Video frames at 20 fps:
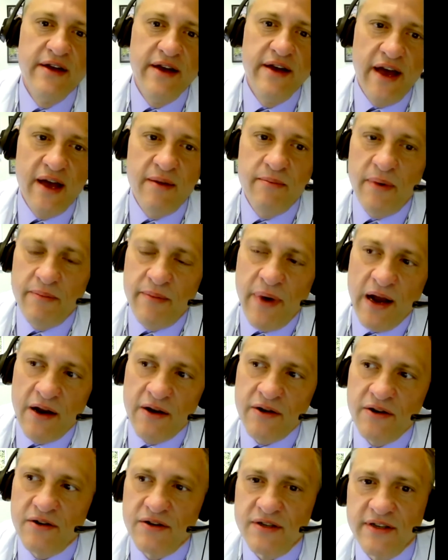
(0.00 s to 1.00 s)
And
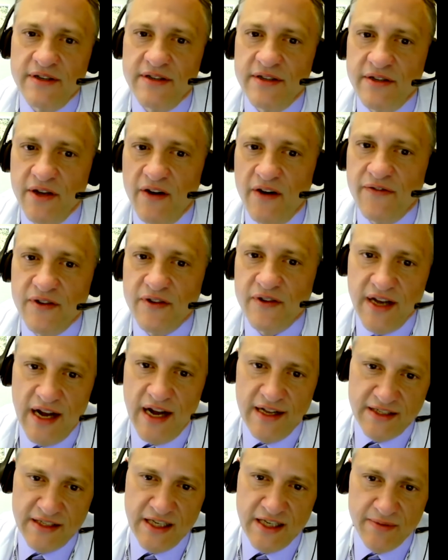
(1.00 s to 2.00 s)
monitor yourself for
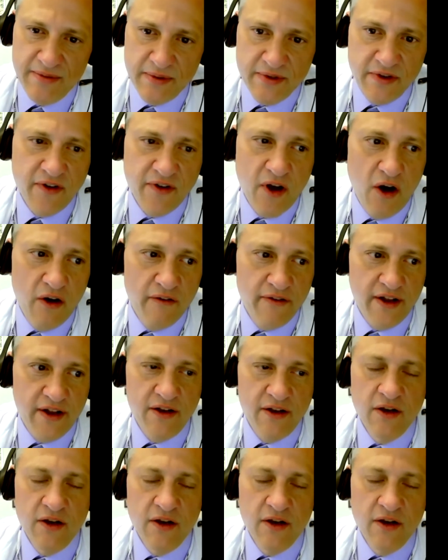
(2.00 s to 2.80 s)
signs and symptoms of COVID.